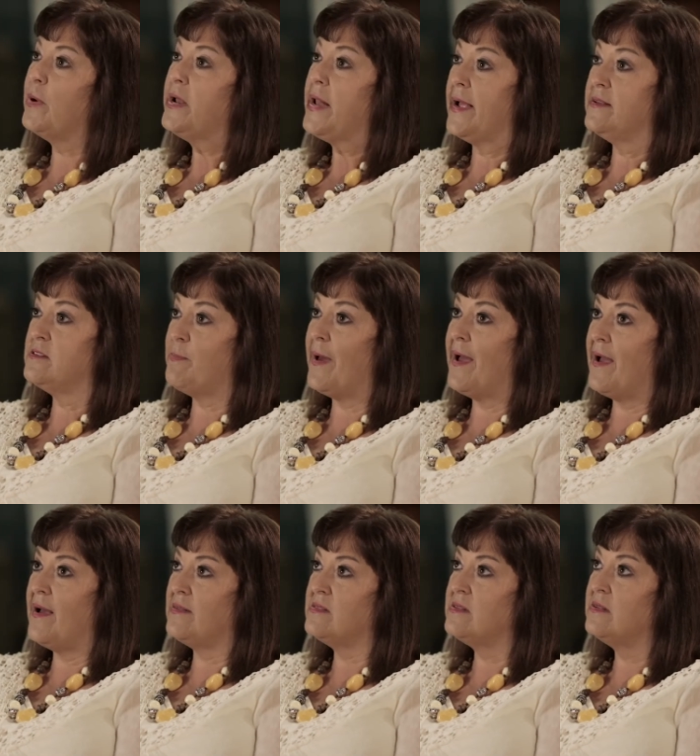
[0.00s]
Three days
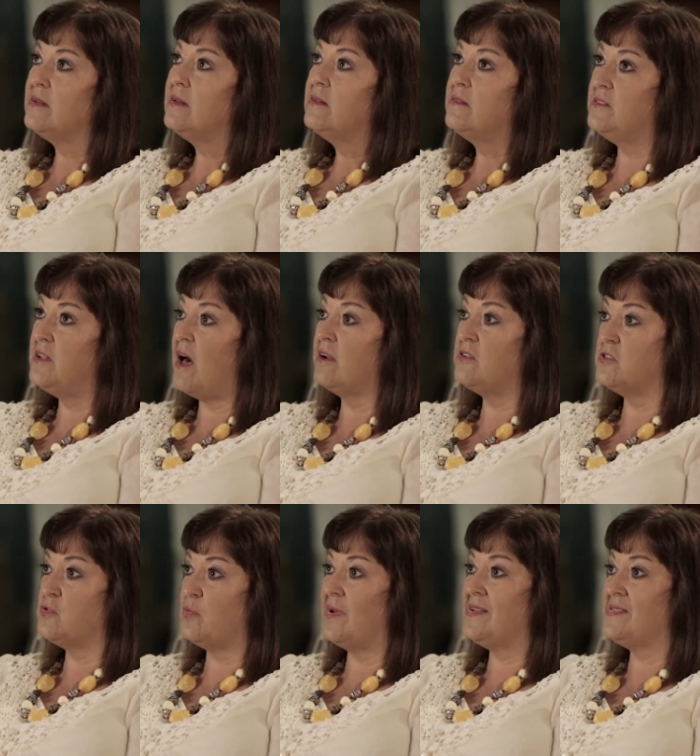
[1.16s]
passed. The
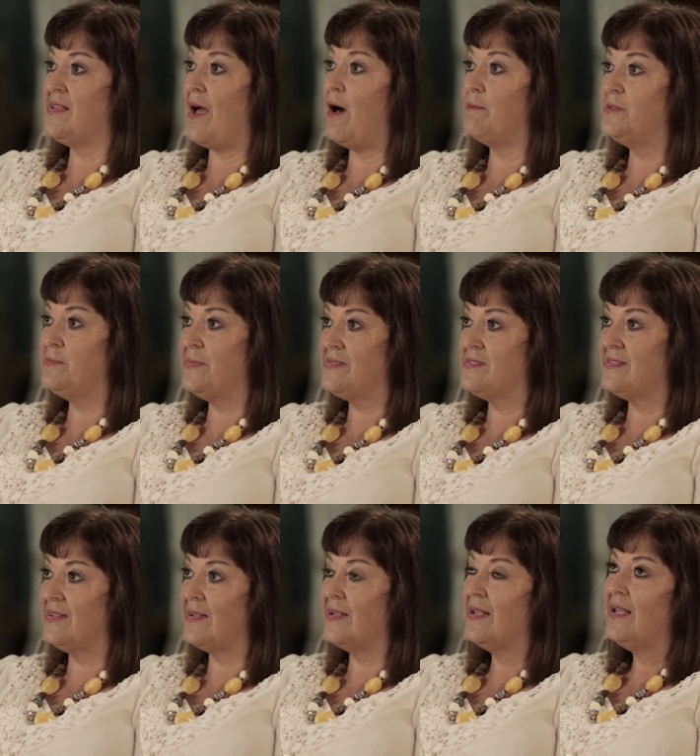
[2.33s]
doctors were less
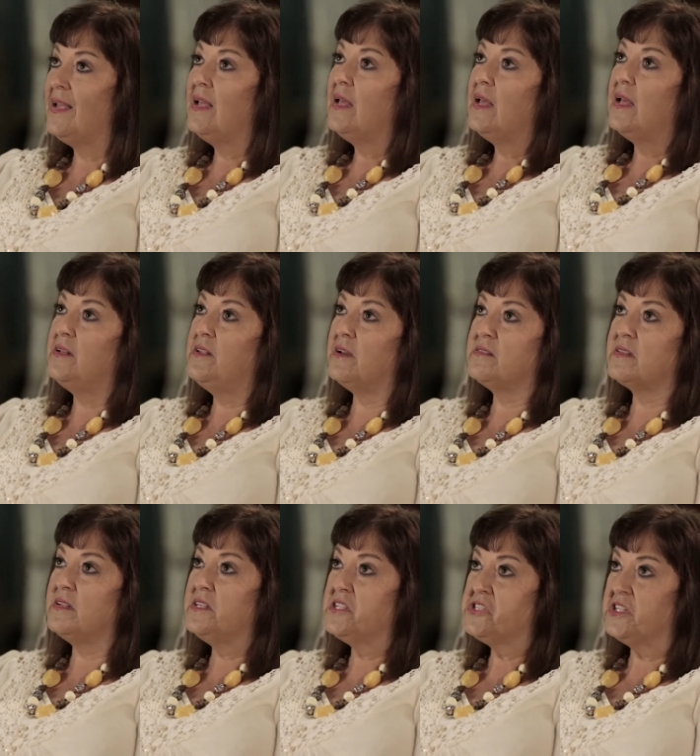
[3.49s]
optimistic, and Doug's
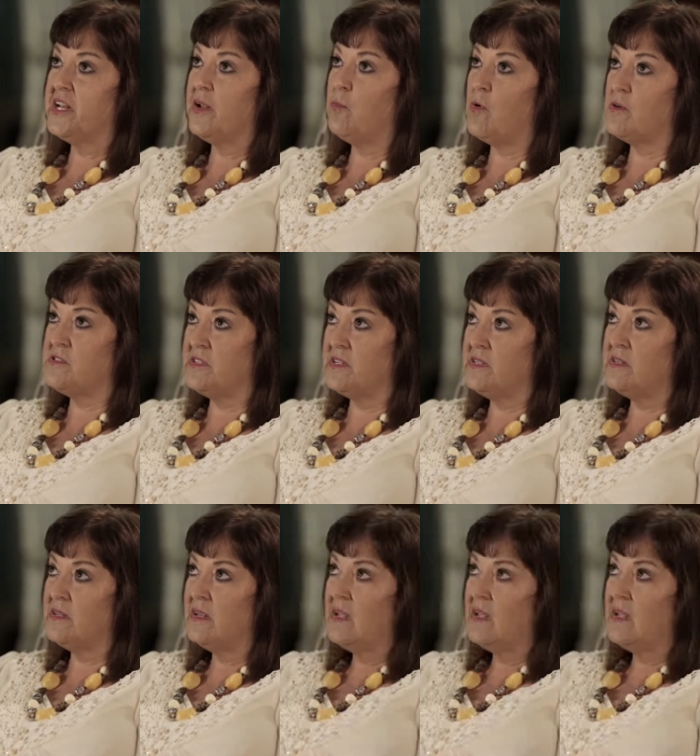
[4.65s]
condition had worsened,